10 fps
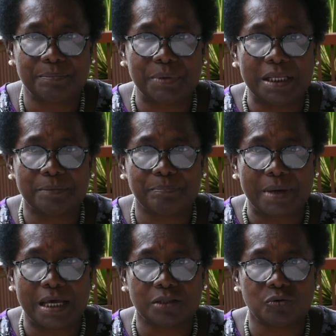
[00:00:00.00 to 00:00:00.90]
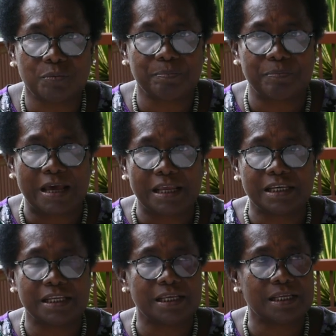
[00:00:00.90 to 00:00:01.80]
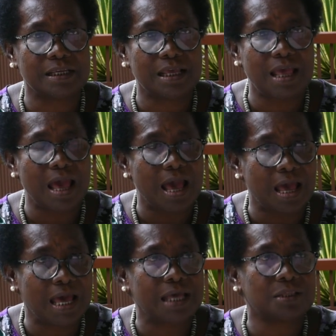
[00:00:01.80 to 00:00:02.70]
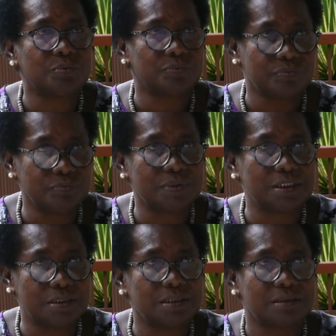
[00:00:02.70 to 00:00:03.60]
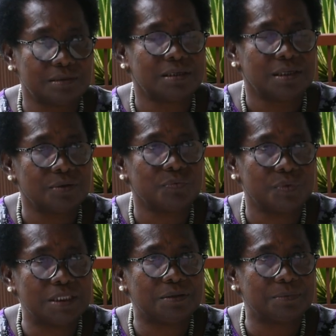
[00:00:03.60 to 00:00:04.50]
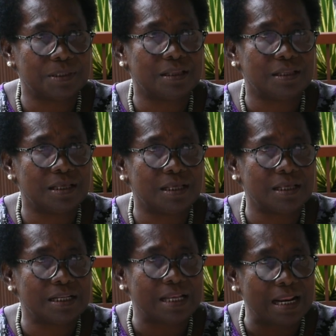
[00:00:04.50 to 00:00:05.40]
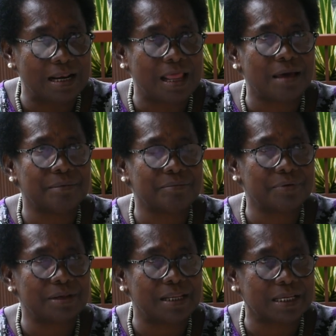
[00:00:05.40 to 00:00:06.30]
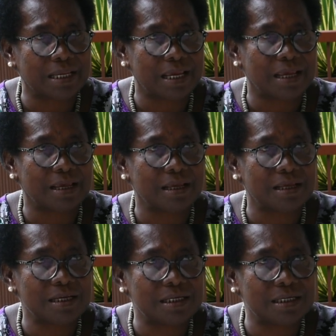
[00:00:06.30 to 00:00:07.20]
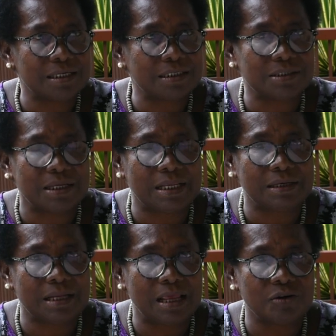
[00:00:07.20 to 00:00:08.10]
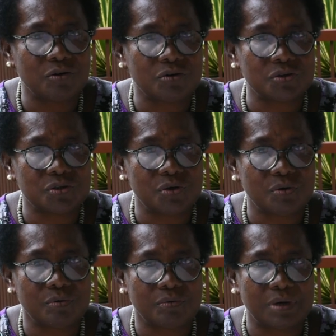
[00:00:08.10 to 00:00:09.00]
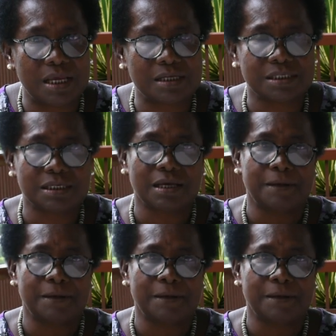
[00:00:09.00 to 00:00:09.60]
being part of finding a heart with the love, the care. So, and also as